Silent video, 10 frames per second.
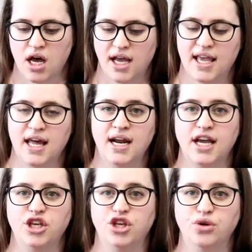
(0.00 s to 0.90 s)
Again,
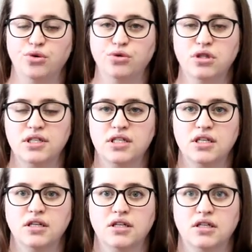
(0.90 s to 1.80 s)
I
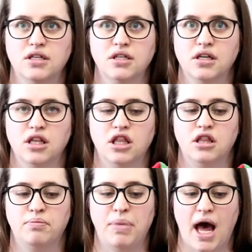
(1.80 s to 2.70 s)
used
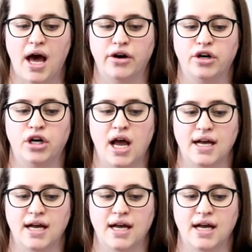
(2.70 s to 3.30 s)
the pattern